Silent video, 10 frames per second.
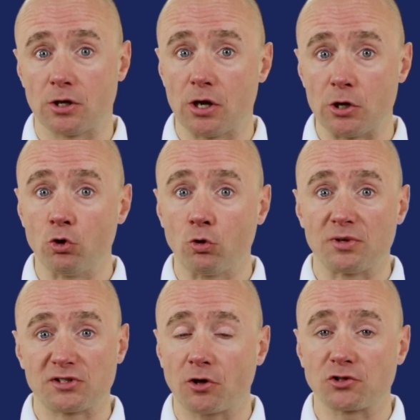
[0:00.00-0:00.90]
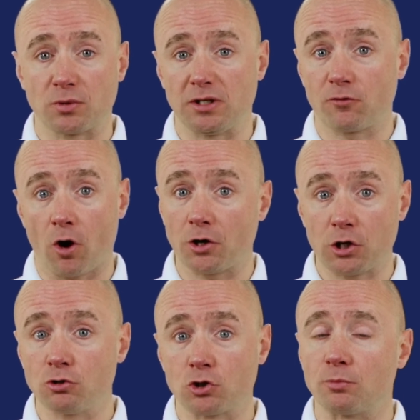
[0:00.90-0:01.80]
enormous odds when you've got a
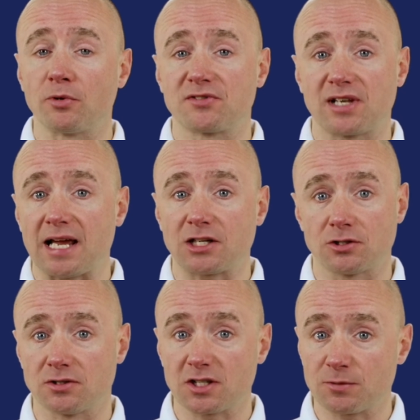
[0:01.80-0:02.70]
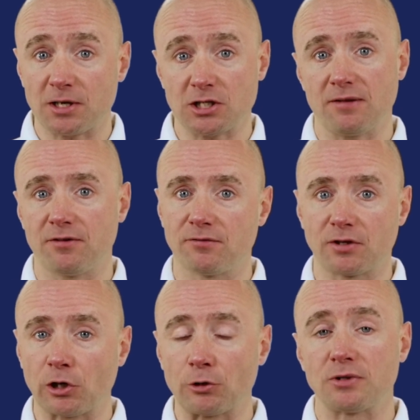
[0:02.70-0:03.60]
huge number of selections, especially if you've
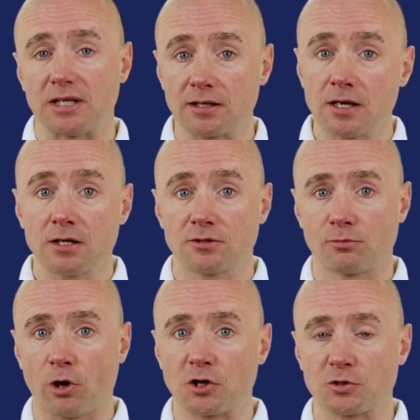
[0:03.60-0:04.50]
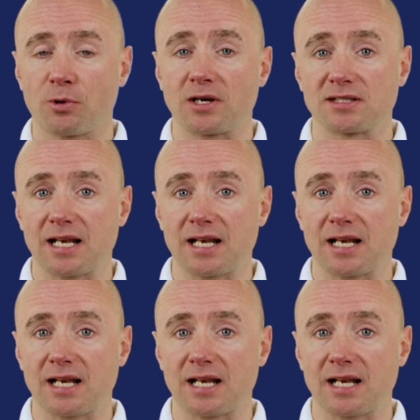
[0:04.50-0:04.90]
included some large price